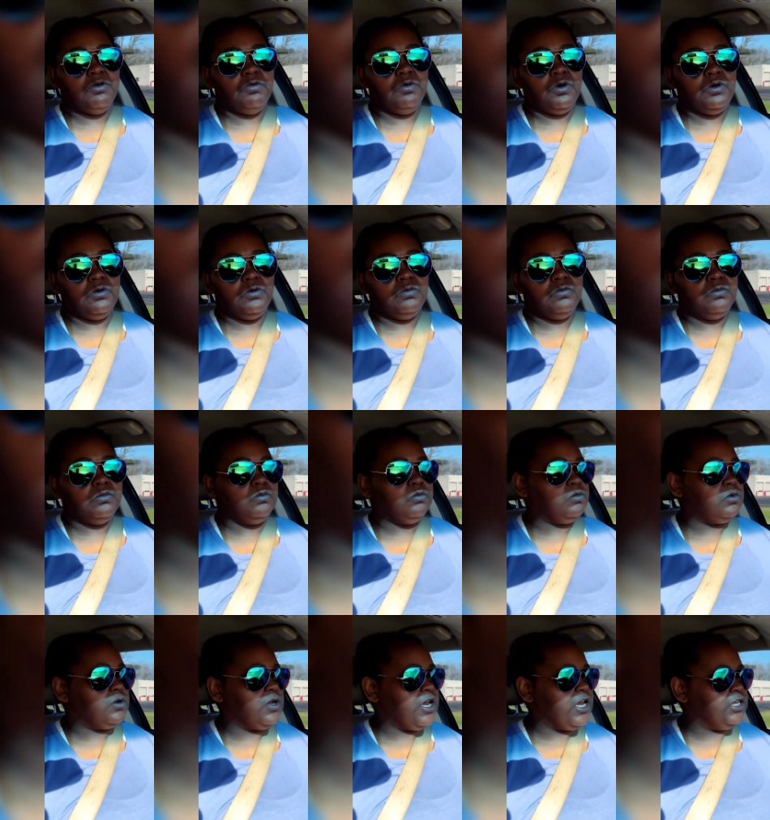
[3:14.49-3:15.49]
room
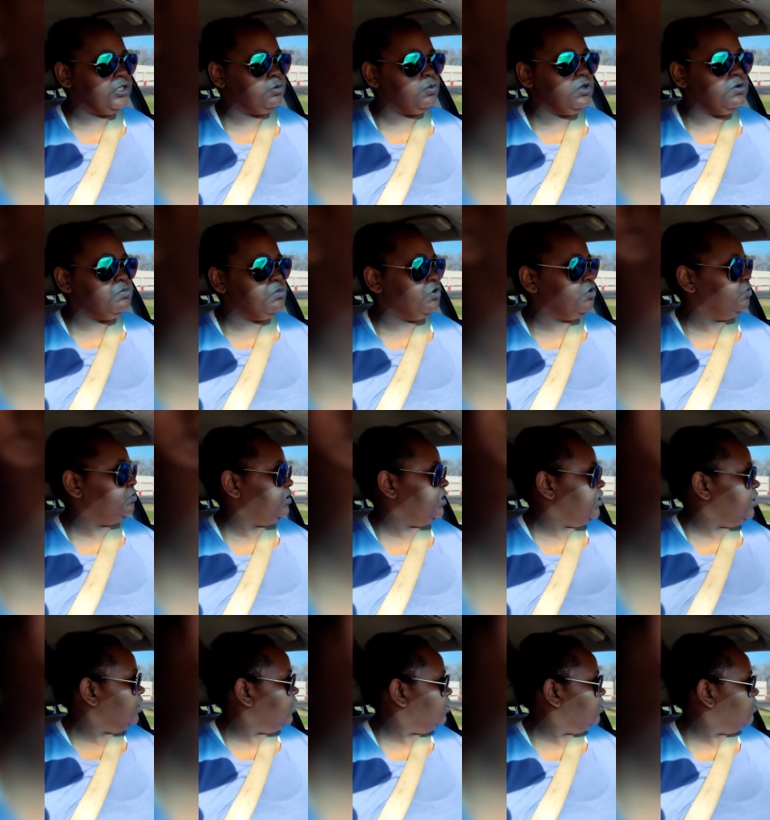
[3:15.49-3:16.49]
as we moved
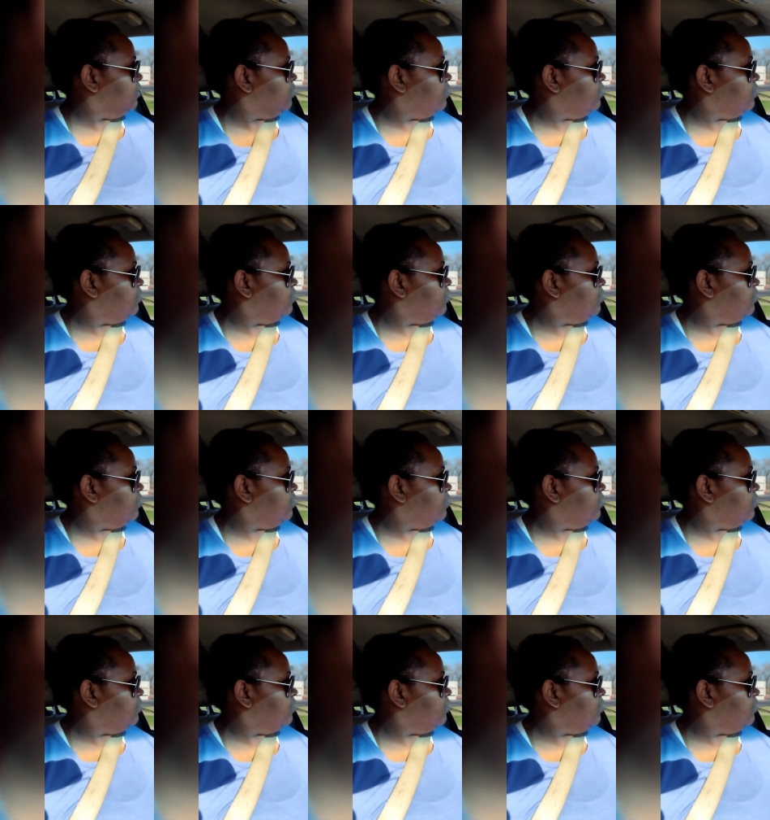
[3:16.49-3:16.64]
in.